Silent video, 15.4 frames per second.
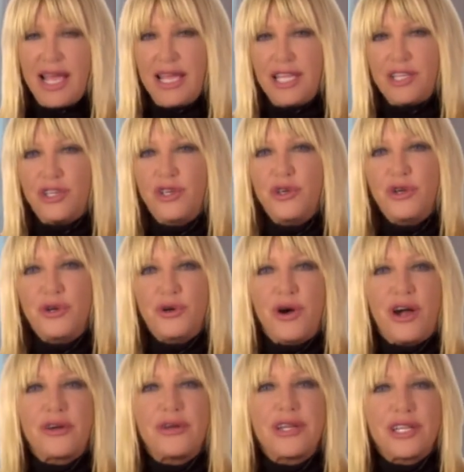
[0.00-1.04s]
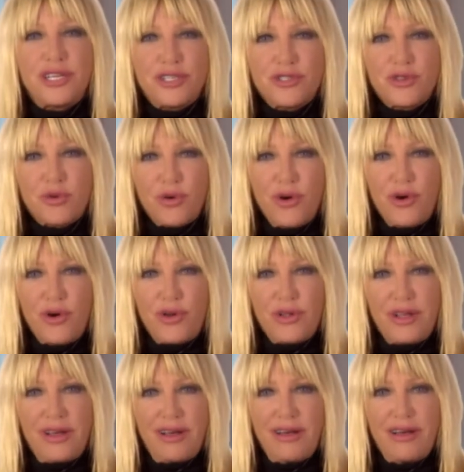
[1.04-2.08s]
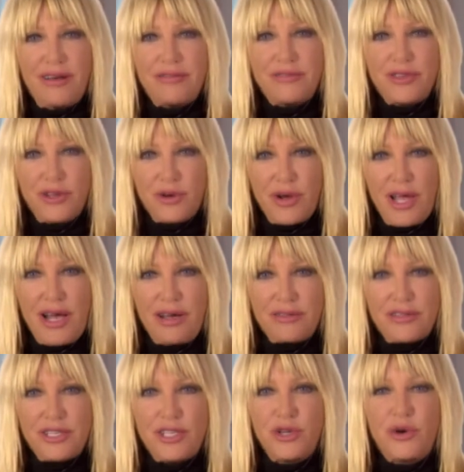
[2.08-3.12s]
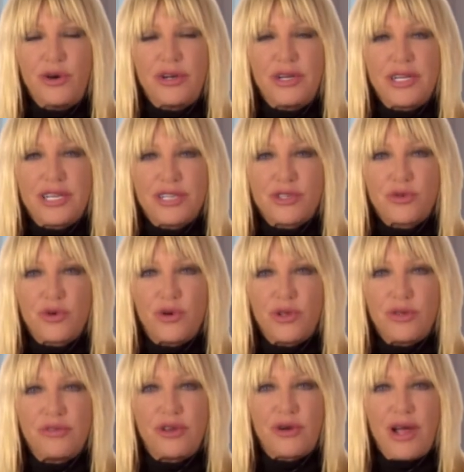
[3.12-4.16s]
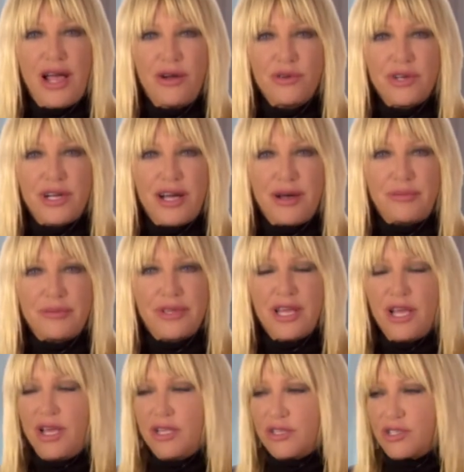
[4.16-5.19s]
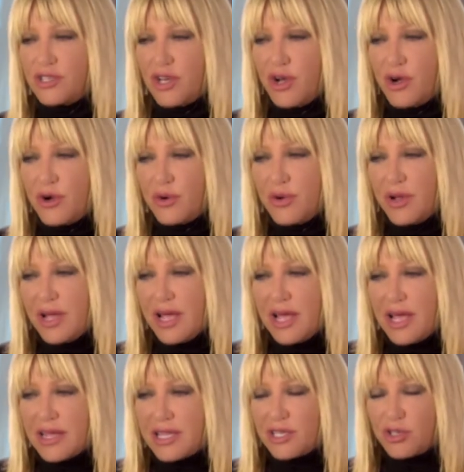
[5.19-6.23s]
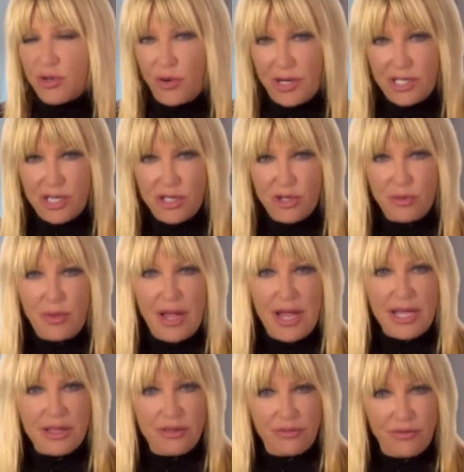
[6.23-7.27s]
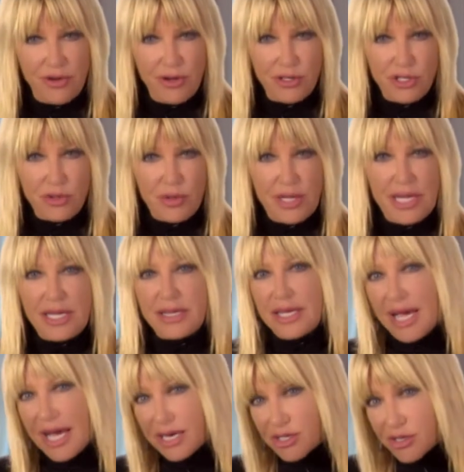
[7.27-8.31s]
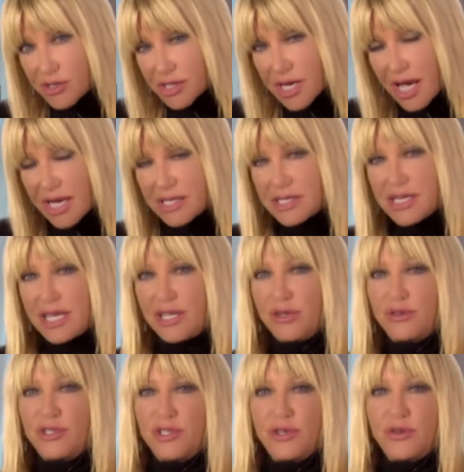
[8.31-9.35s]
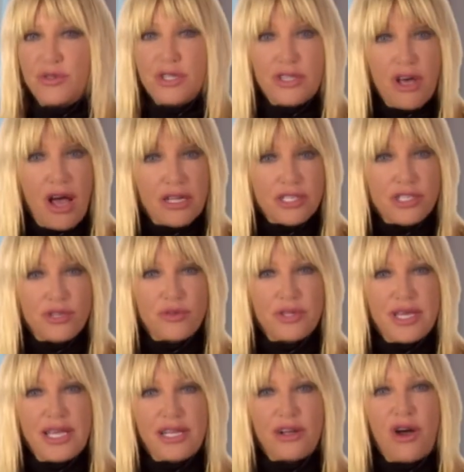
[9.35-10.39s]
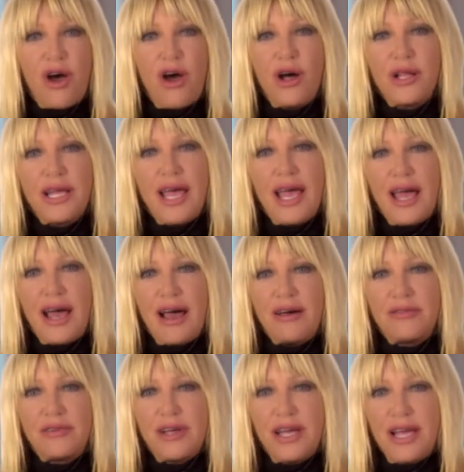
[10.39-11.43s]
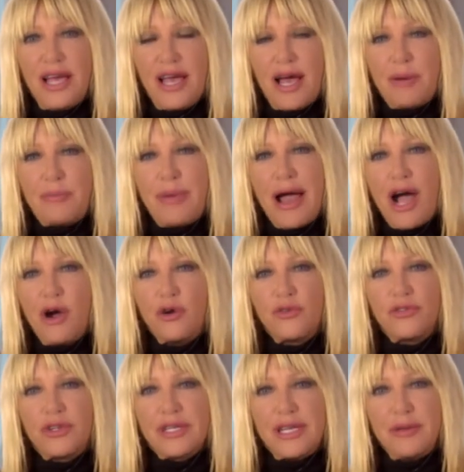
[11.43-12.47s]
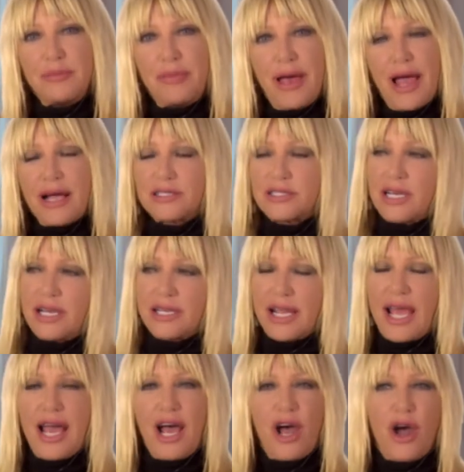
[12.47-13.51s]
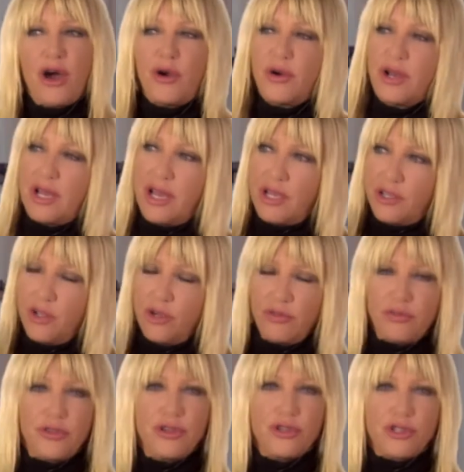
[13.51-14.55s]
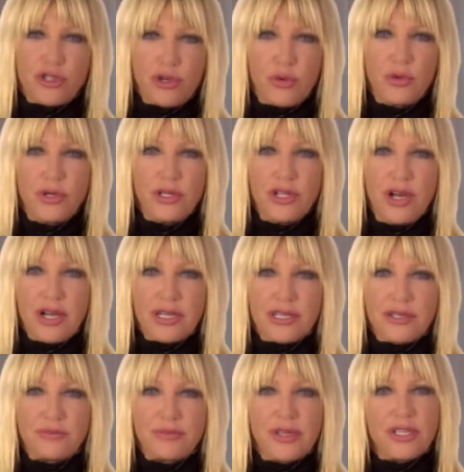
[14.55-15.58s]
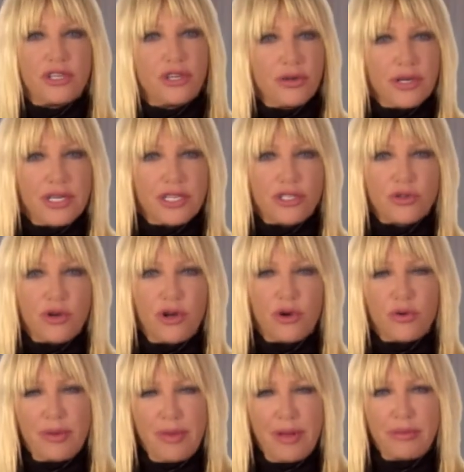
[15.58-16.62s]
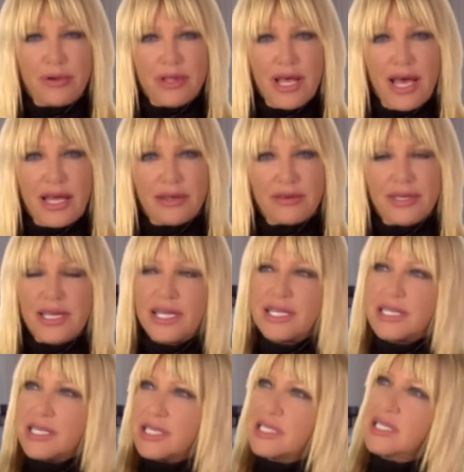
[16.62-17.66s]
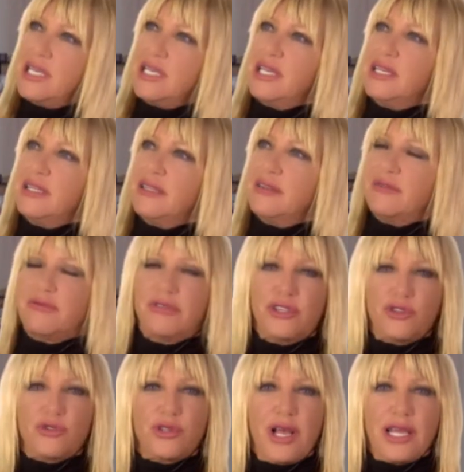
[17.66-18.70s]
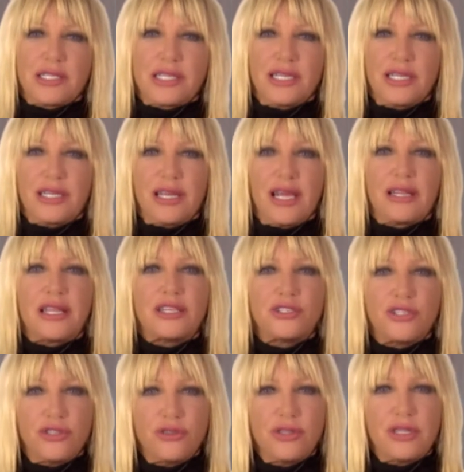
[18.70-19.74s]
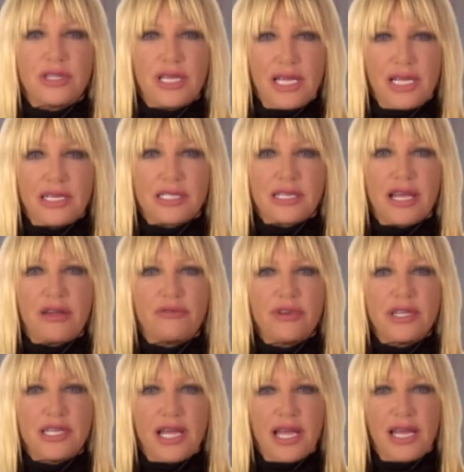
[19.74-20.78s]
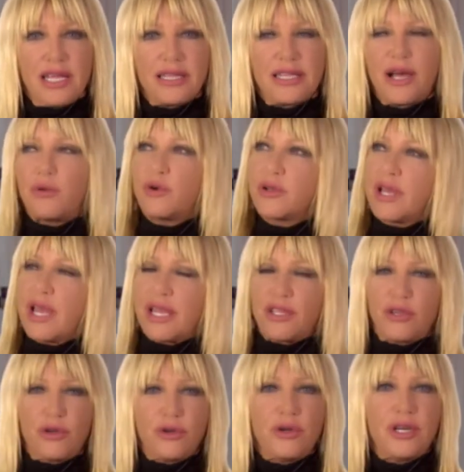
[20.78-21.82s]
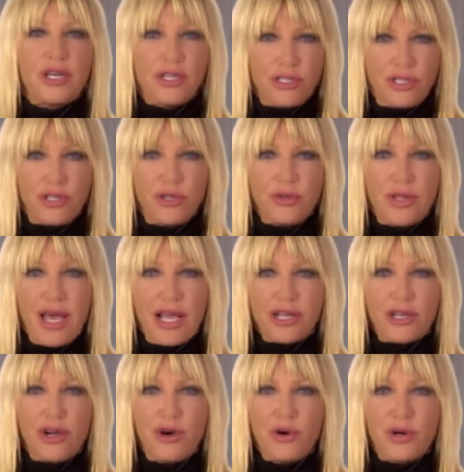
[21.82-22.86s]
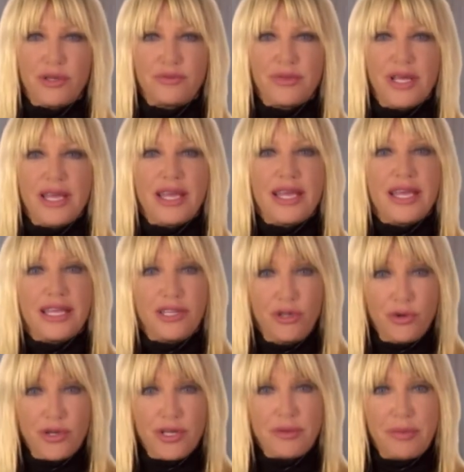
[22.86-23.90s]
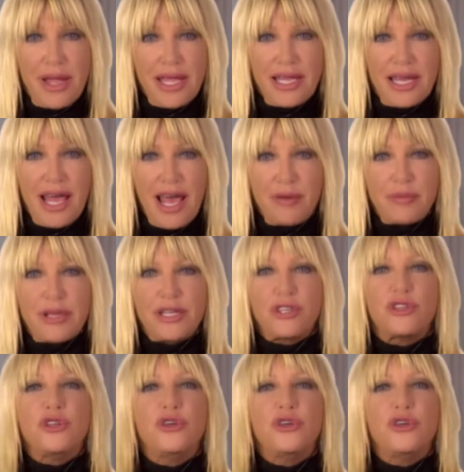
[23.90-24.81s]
You are in control of your health. You are in control of your outcome. So the choices you make, the food you eat, the exercise that you do, the thoughts you think all have a powerful impact on how your future will look. You're in control. Remember that. See it, visualize it, and then do the things every day that will get you to that goal. You can make it happen.